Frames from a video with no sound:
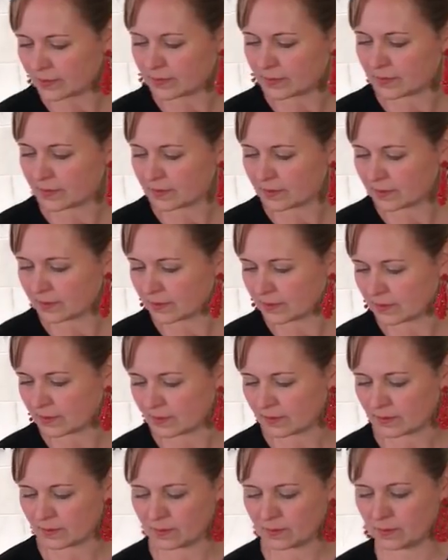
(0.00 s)

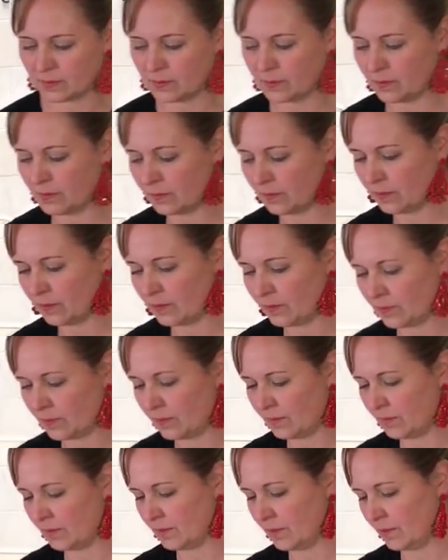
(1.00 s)

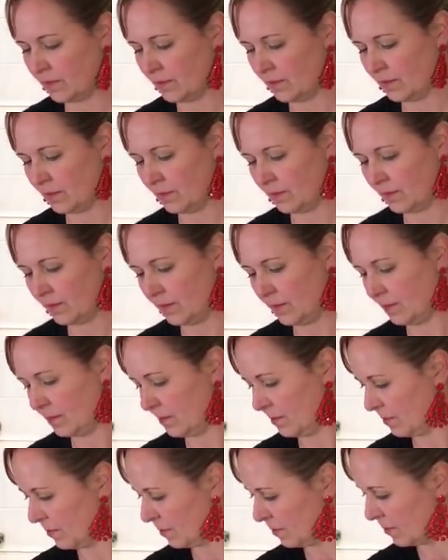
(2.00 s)

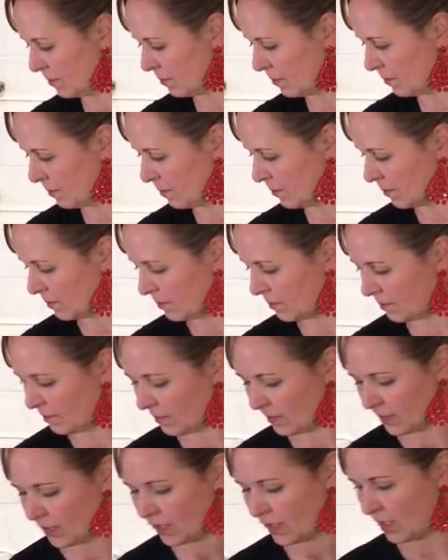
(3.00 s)

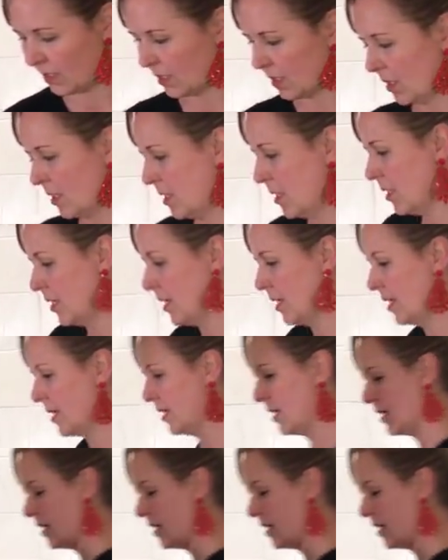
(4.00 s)
(silent)